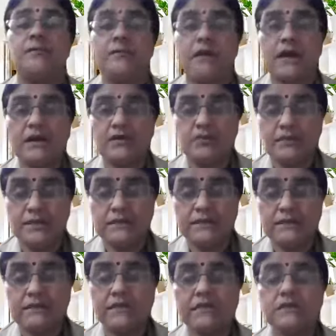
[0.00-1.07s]
Blood
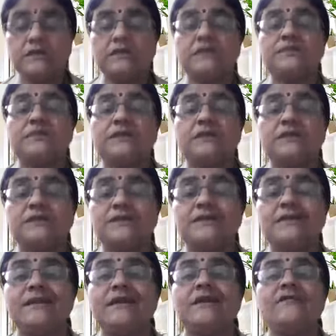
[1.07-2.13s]
vessels
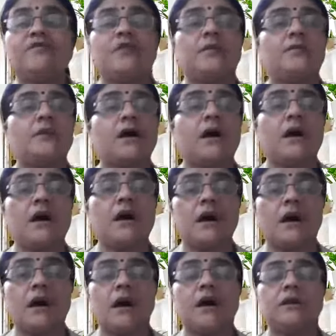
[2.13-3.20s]
proceeding from the
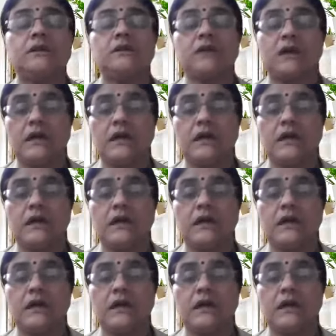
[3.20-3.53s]
heart,